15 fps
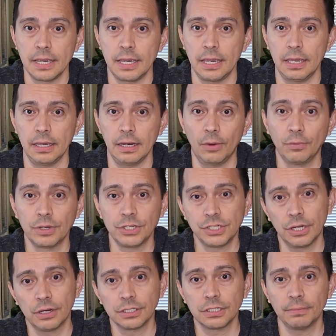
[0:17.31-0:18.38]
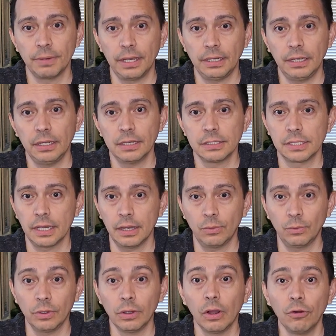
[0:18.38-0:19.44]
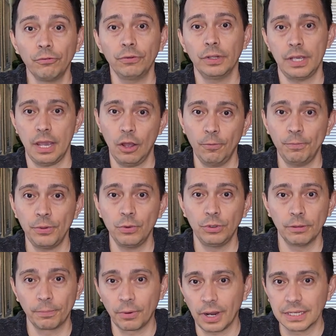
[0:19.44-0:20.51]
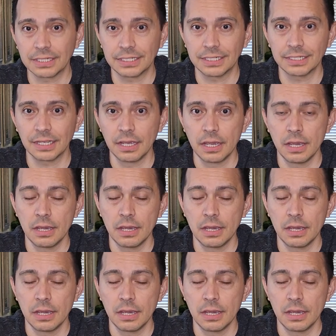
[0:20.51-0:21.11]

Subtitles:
and I want to share some ideas that will hopefully help you in the process